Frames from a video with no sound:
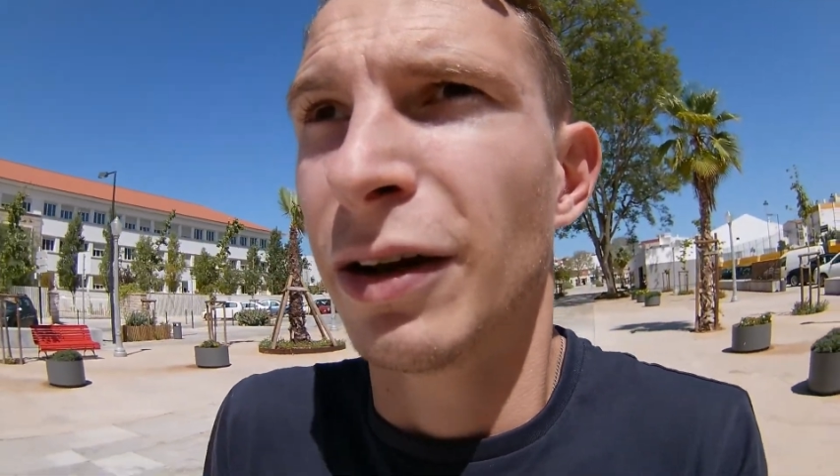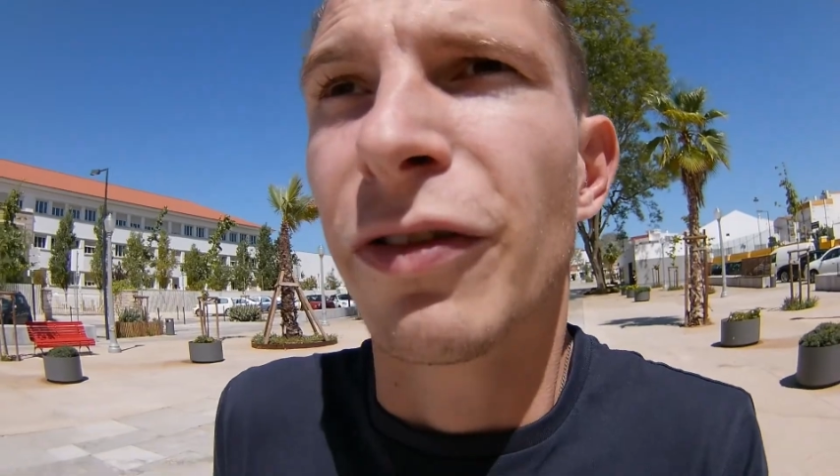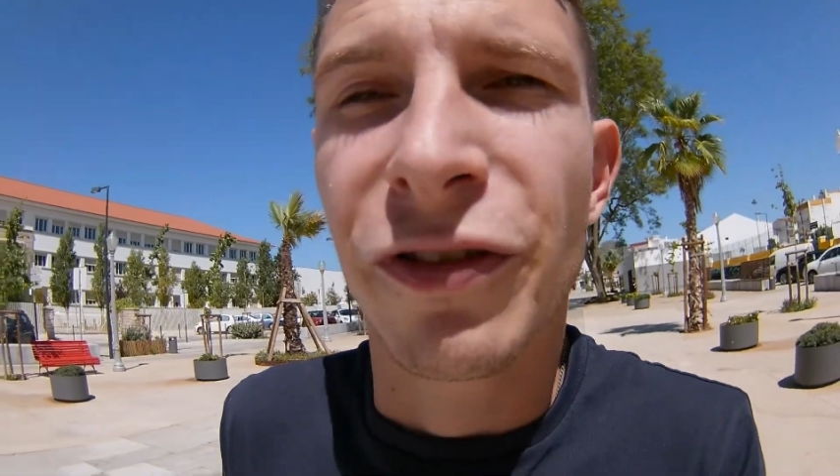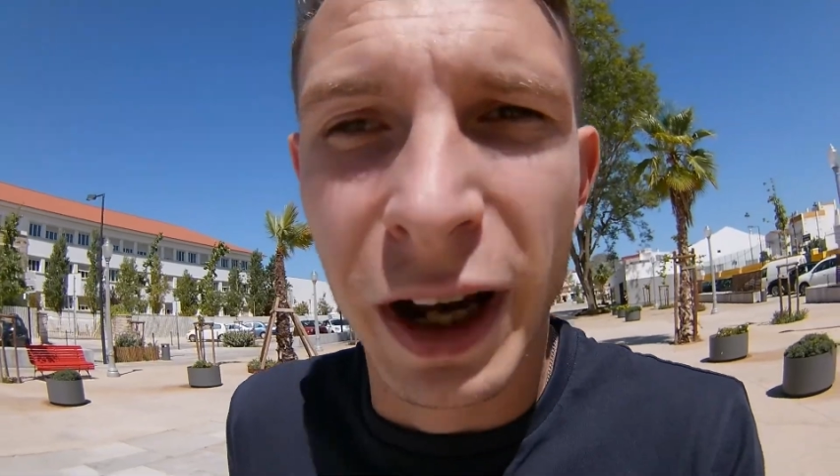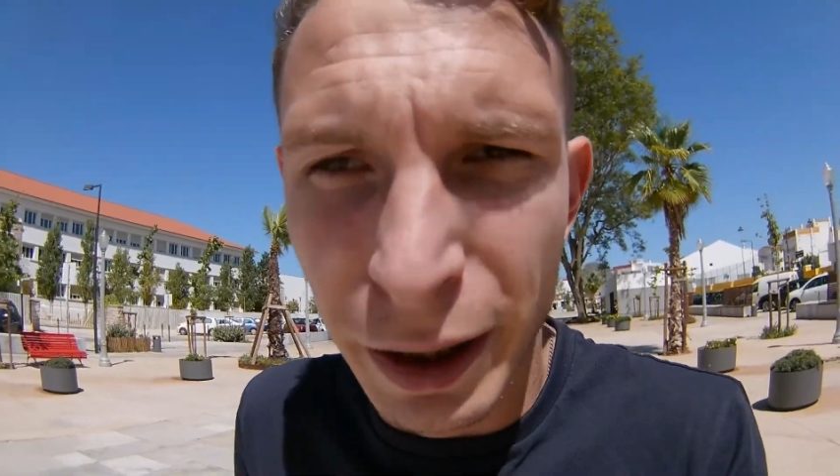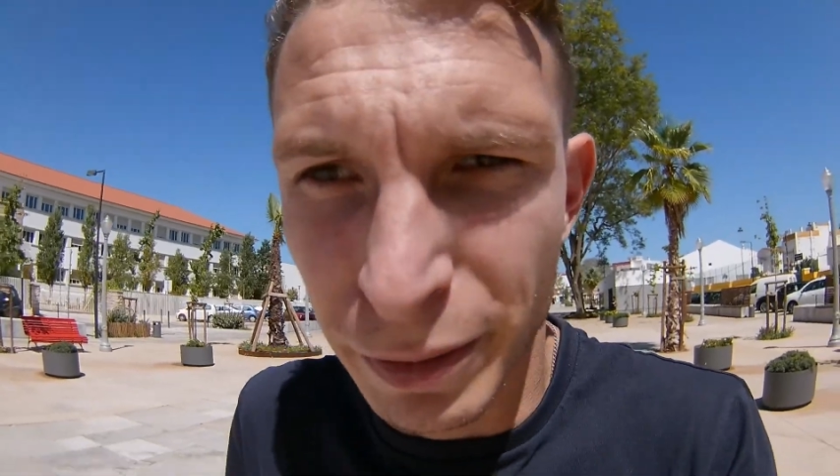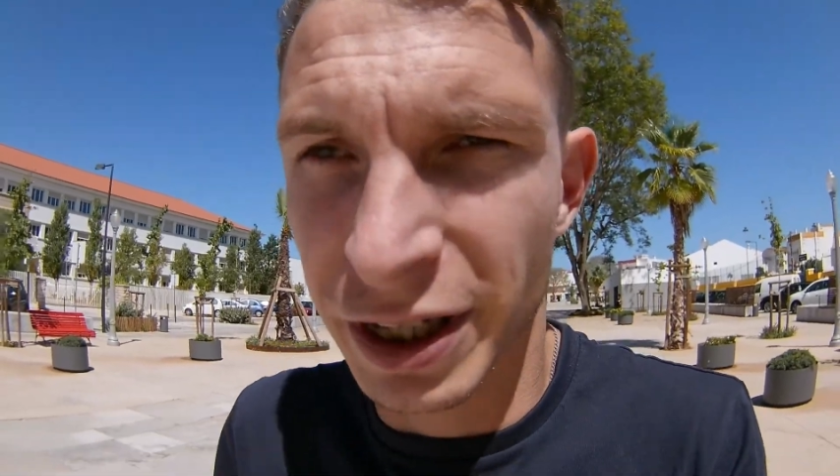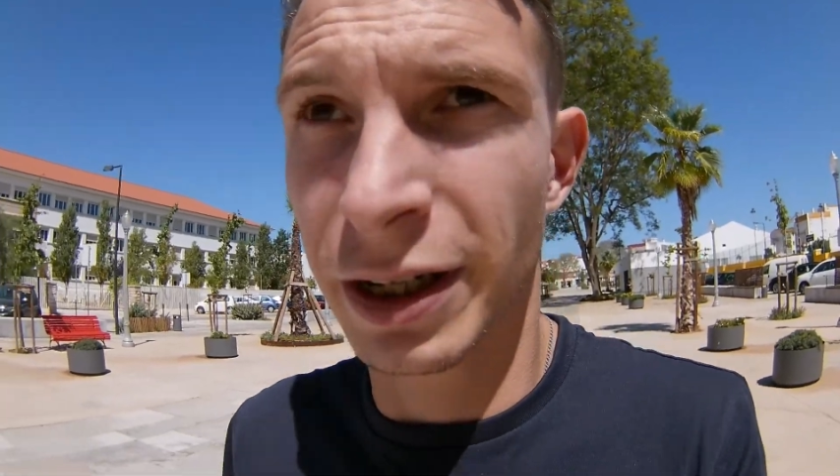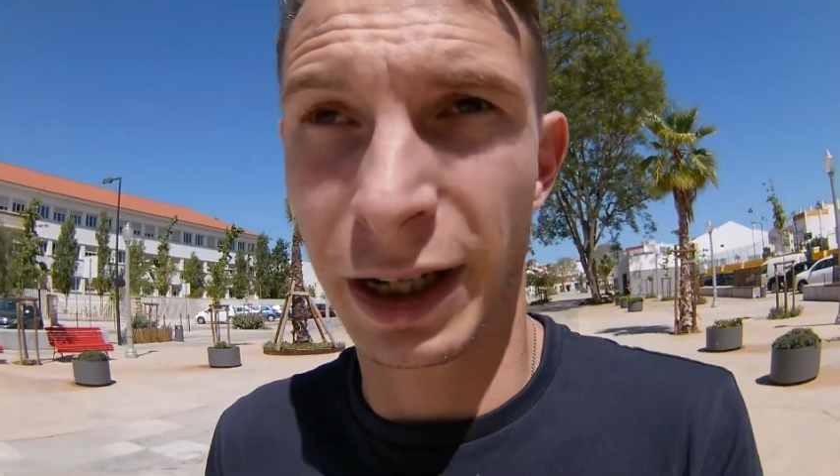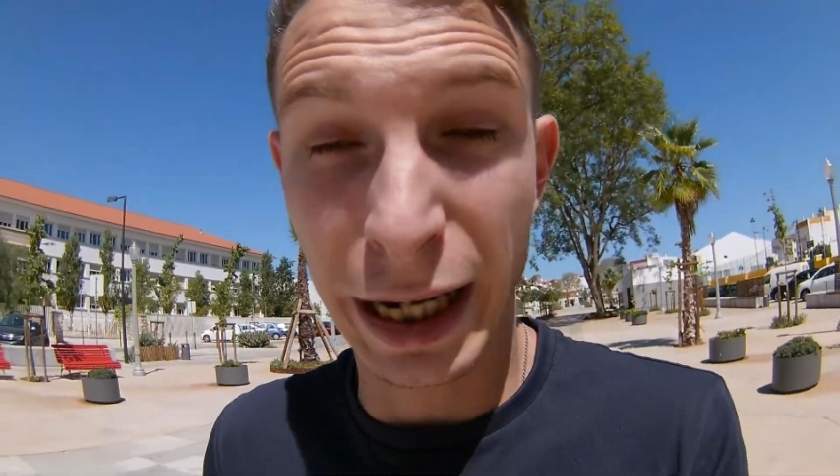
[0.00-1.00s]
famed
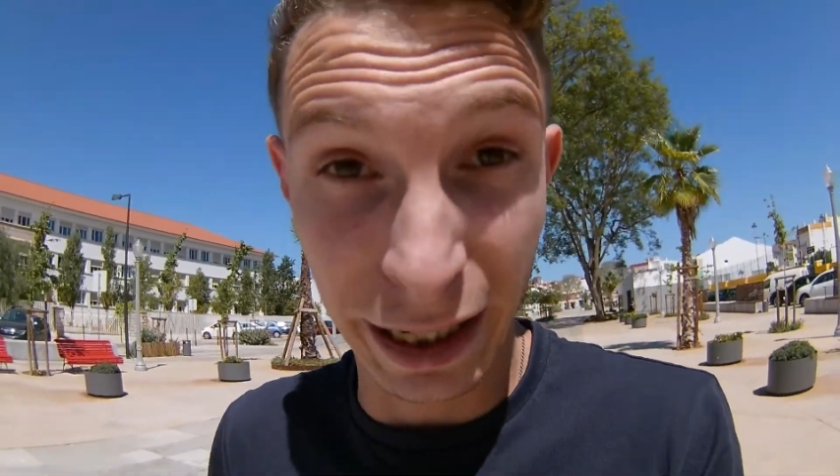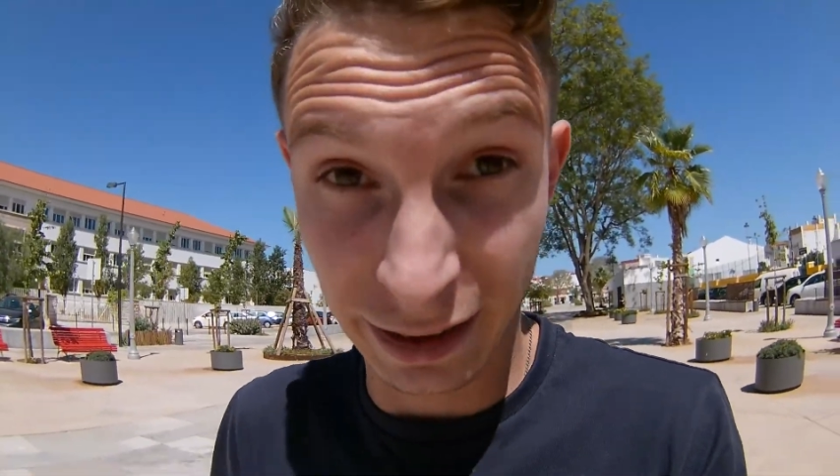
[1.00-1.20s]
in this